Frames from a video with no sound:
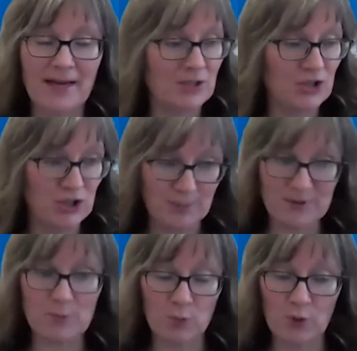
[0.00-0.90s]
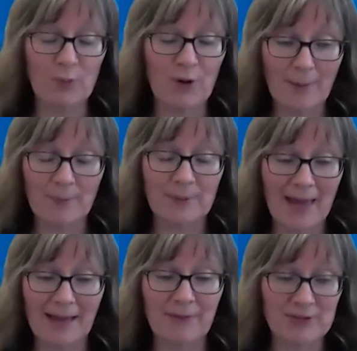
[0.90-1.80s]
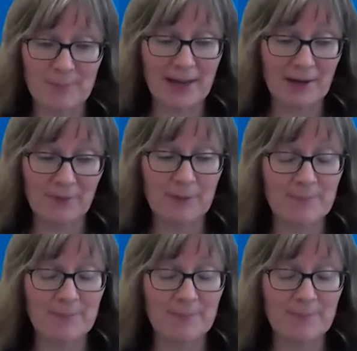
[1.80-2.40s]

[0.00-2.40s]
gypsum will probably add some benefit